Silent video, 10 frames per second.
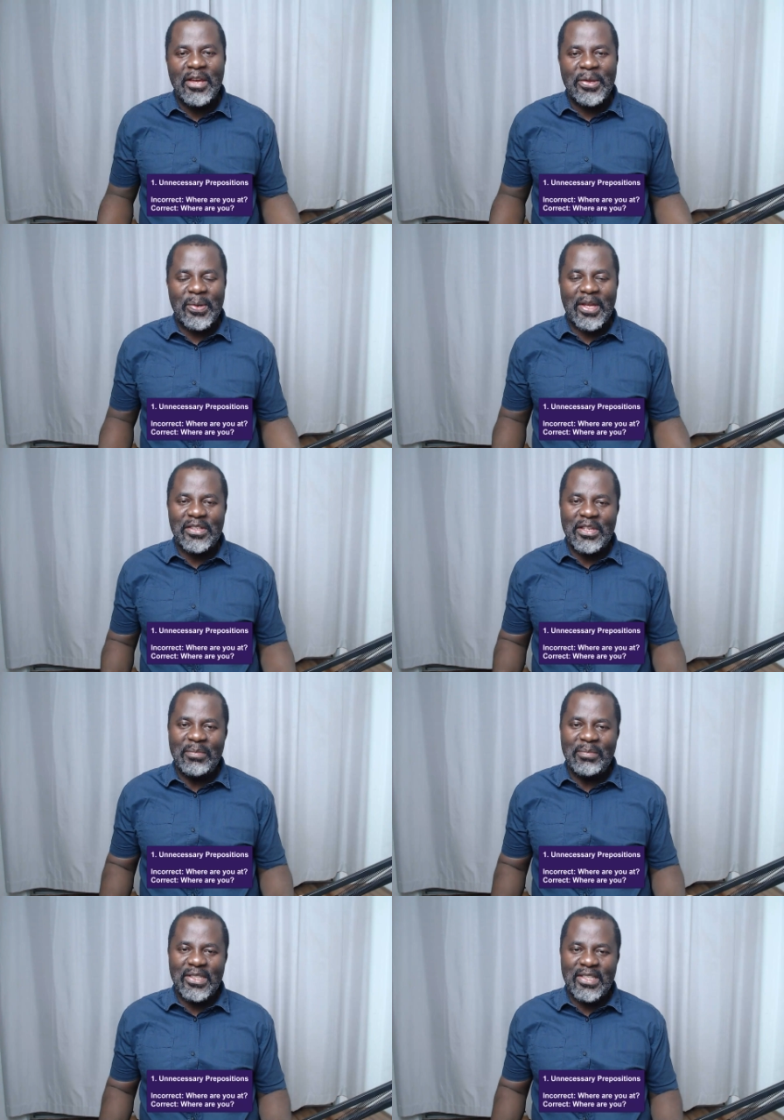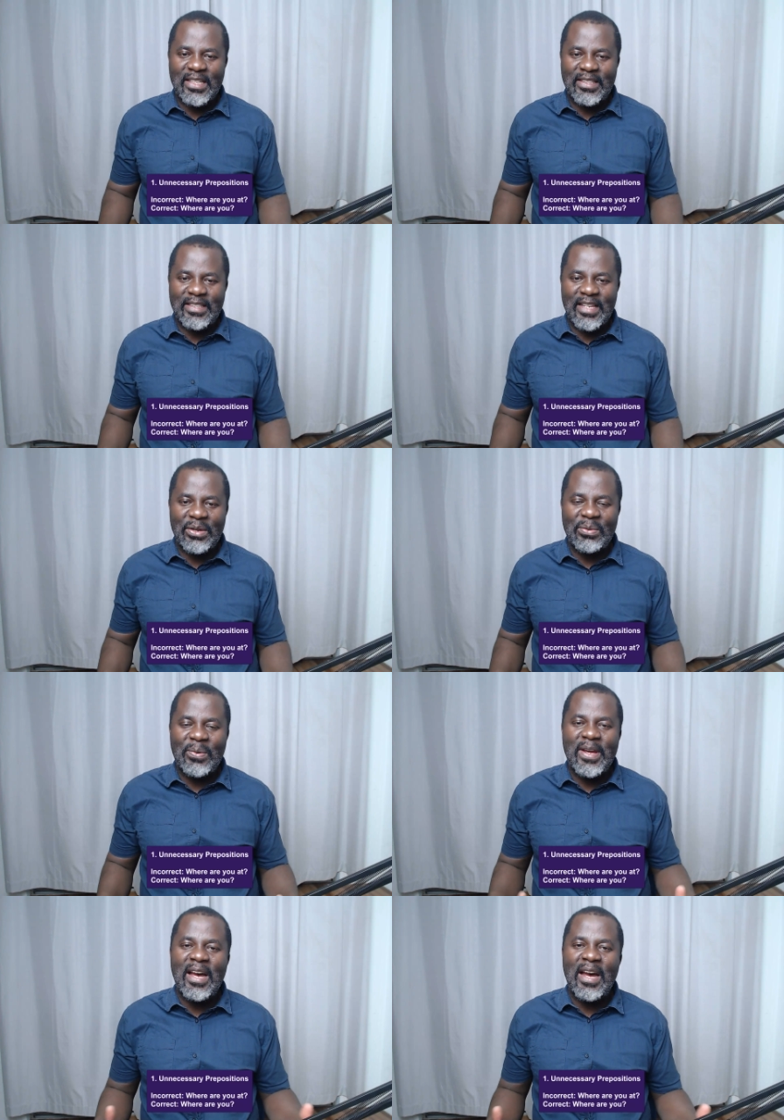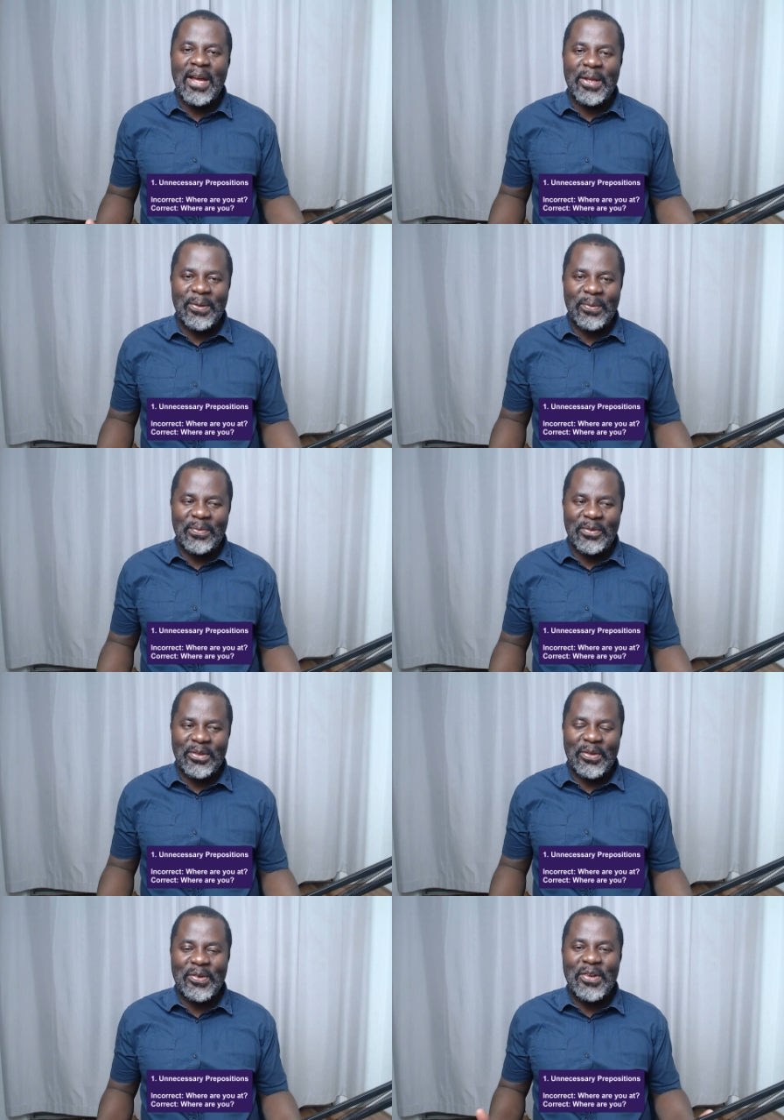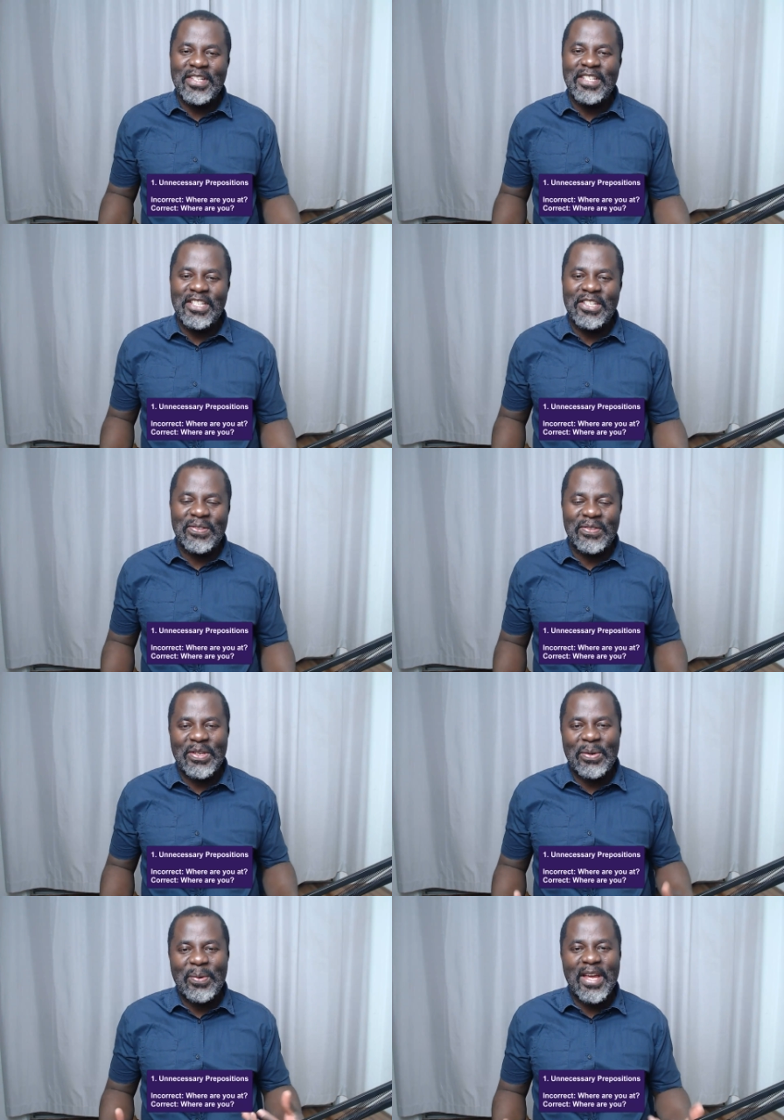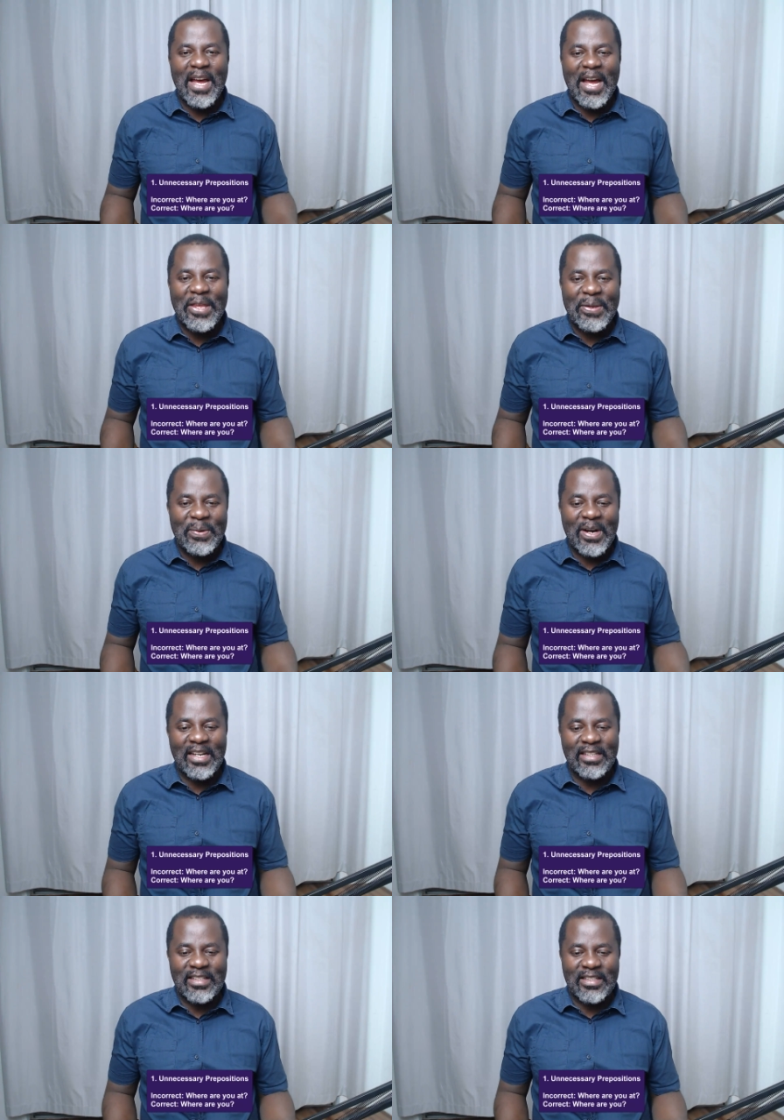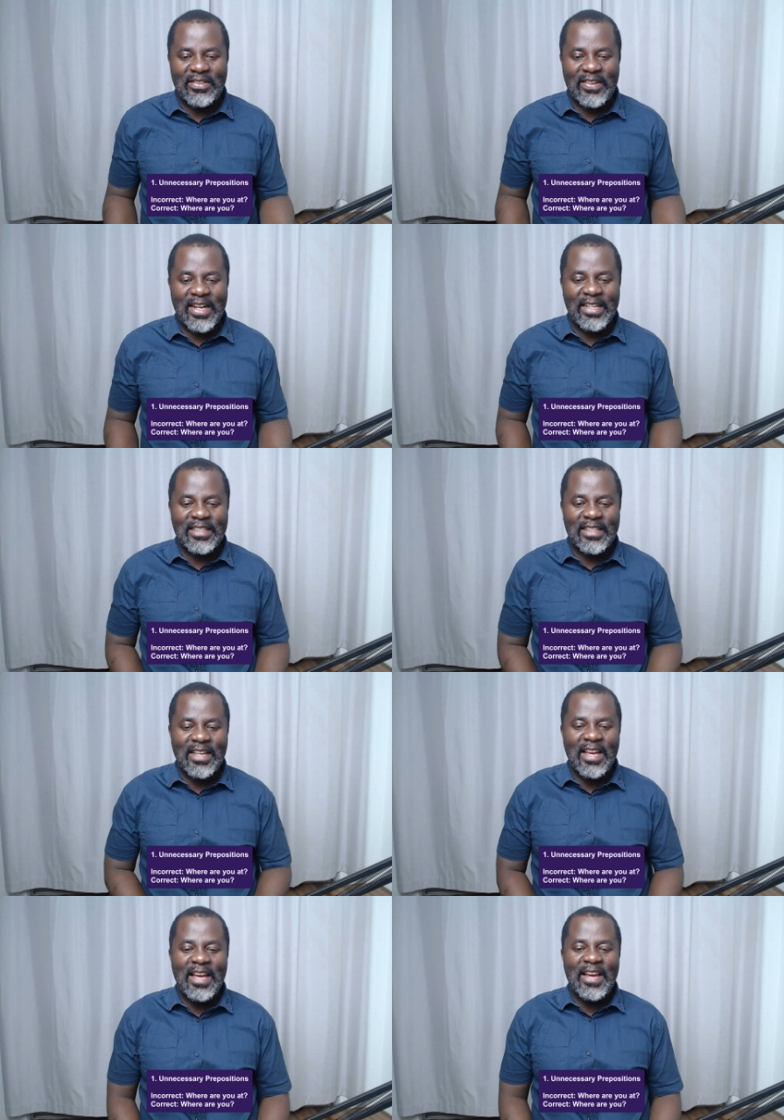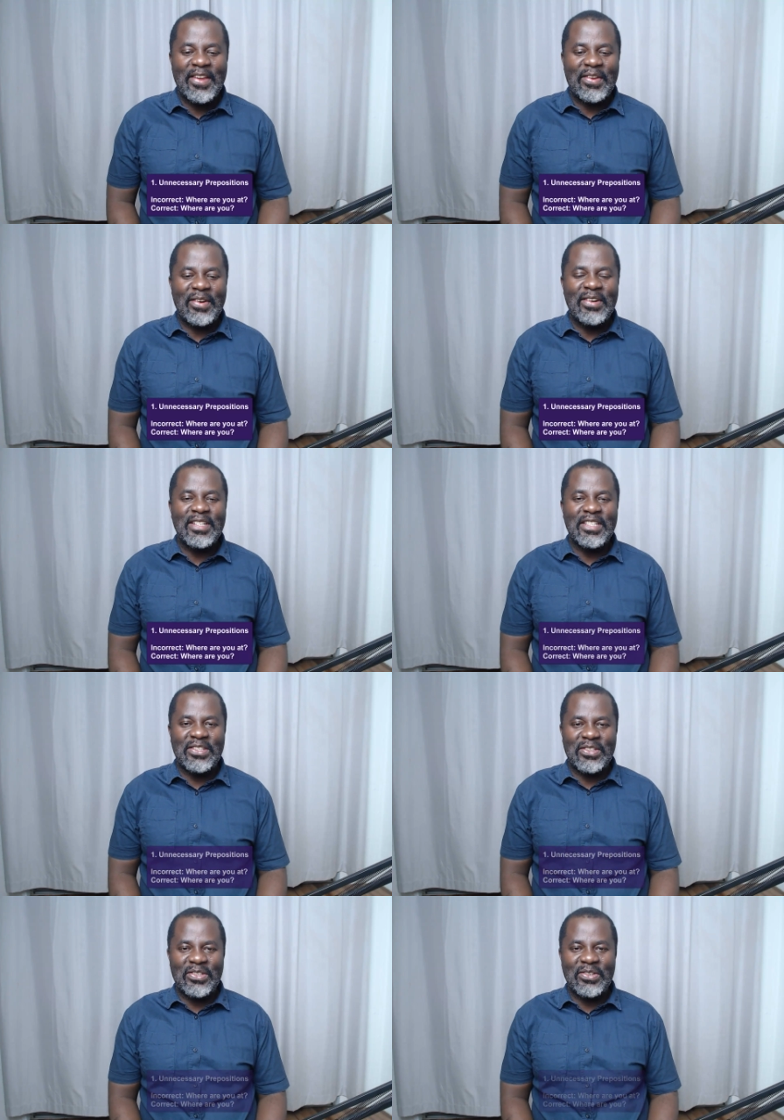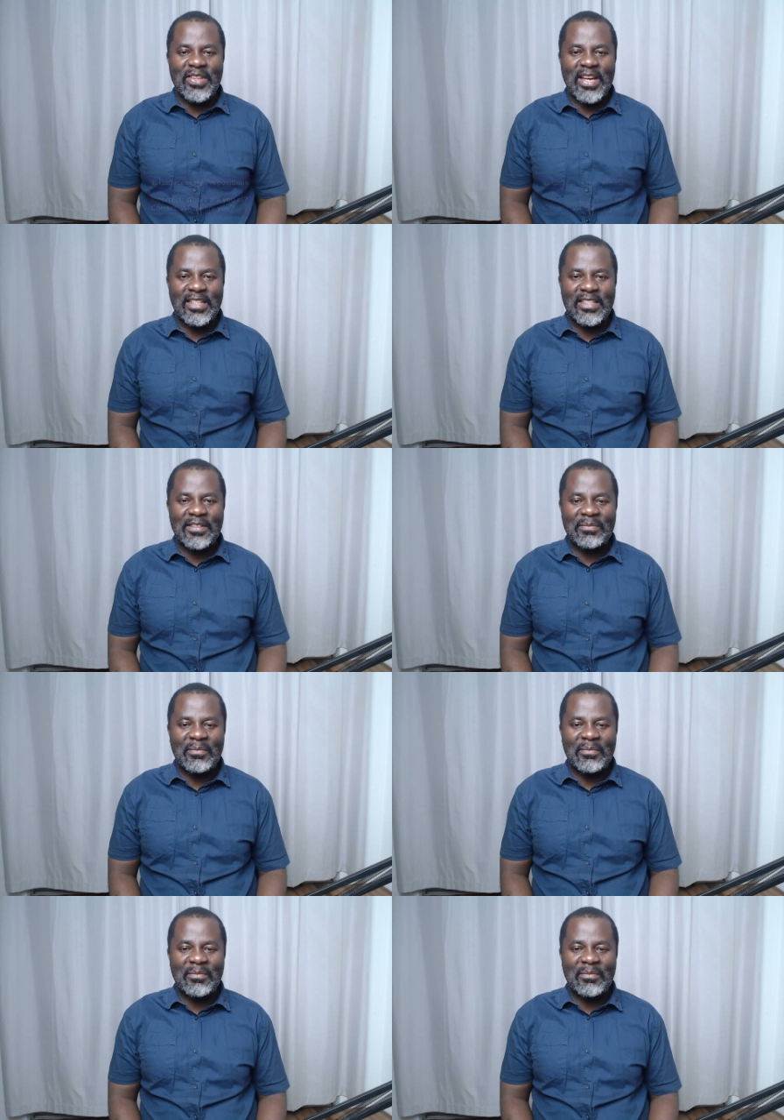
You can simply just say, where are you? You don't need to say, where are you at, right? You don't need to do that.